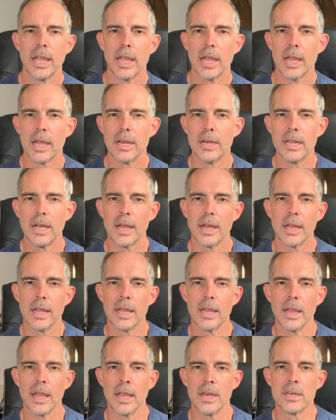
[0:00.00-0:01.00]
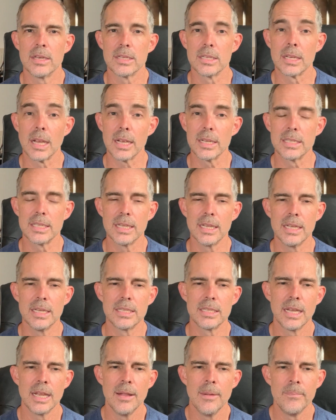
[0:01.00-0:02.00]
and discuss
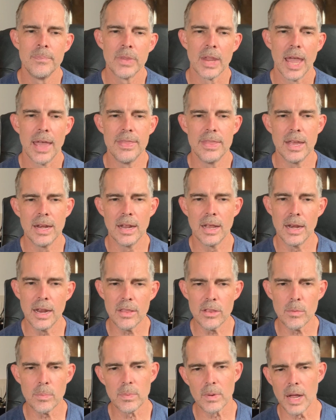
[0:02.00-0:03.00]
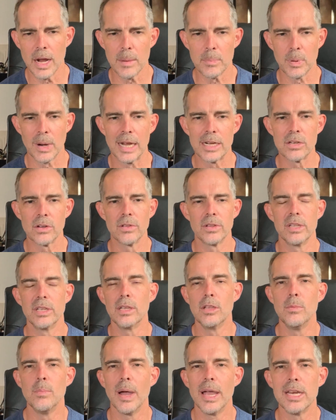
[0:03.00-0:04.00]
these. And then another kind of practical
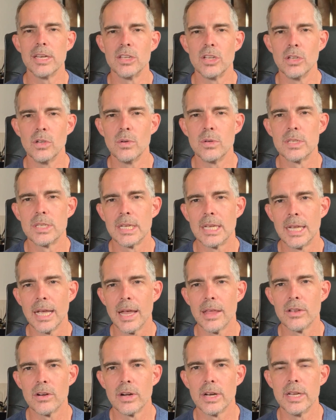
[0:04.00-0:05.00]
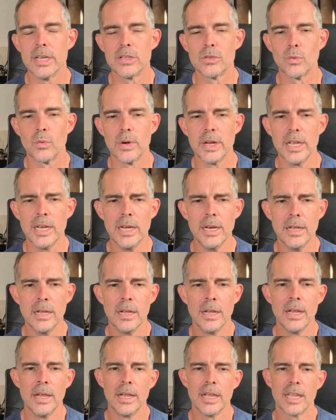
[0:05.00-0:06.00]
thing you might do together is read
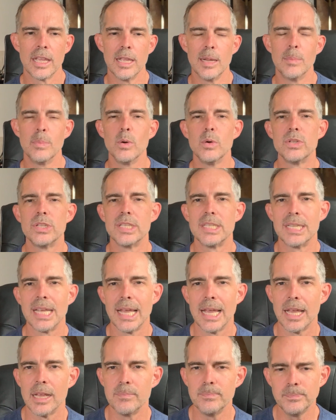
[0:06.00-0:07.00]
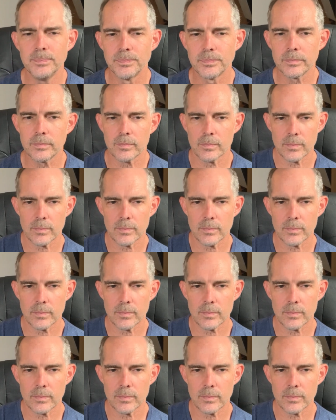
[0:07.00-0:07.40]
Hebrews 10.